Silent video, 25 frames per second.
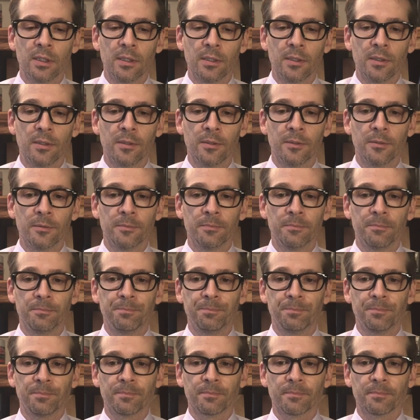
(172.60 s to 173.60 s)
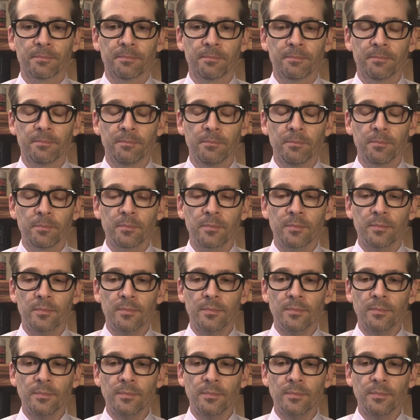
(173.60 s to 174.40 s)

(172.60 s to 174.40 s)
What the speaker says: (no one is talking)